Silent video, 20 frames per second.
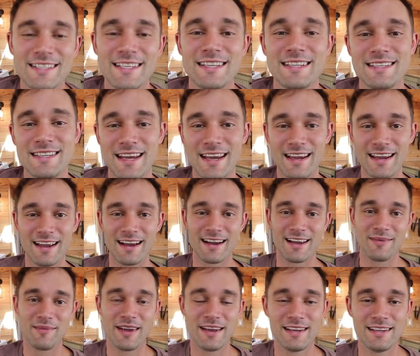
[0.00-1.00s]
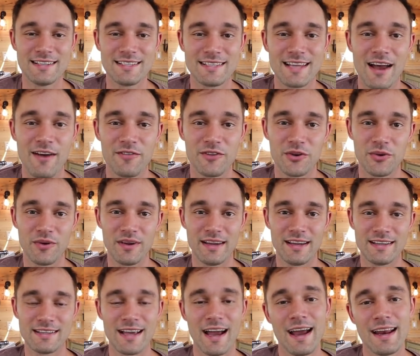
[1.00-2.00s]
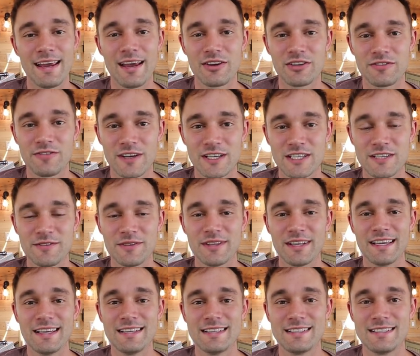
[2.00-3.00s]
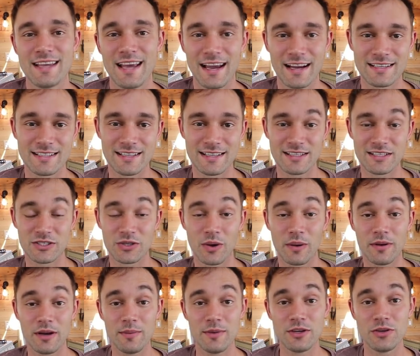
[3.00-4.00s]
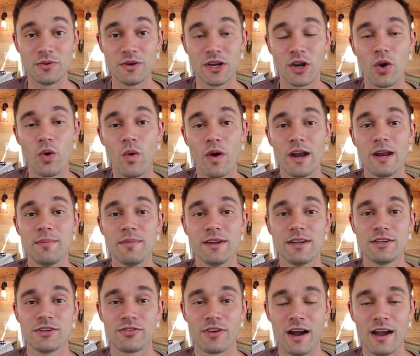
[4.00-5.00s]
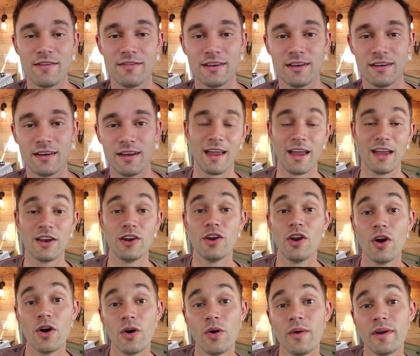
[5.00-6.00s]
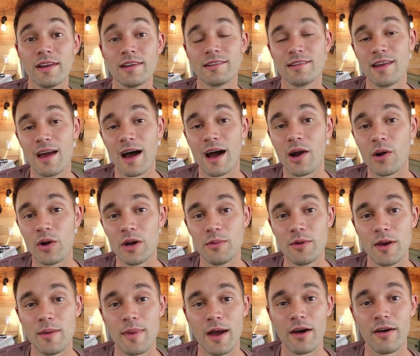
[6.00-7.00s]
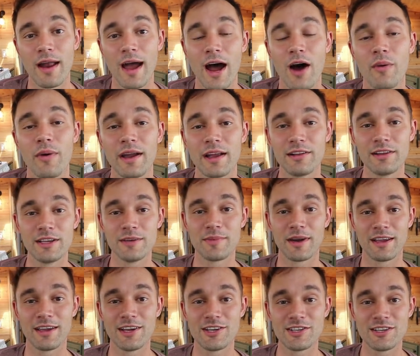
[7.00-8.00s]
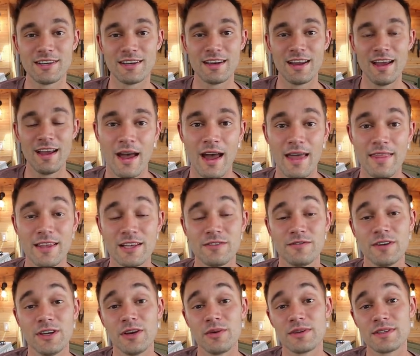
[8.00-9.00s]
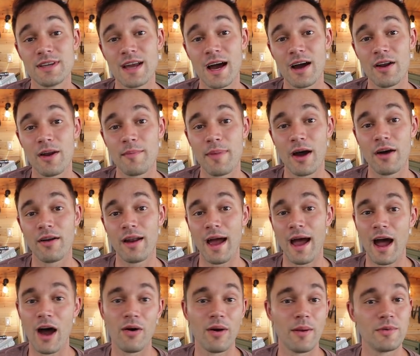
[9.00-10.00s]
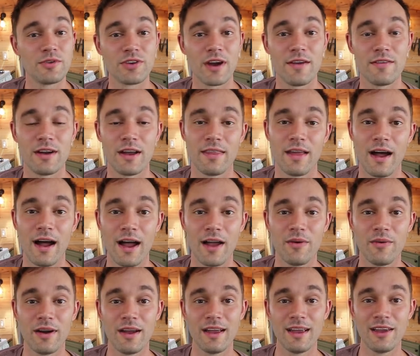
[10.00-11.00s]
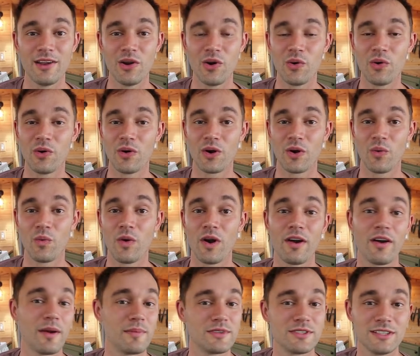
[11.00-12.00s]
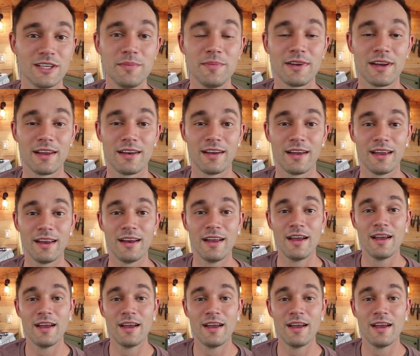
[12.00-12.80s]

Today I am heading south to a tiny house festival in Texas, so I'm going to be doing quite a bit of driving. And no, it is not going to be about how I clean my kitchen, and this video is not about how I'm driving on the highway or where I'm sleeping at night.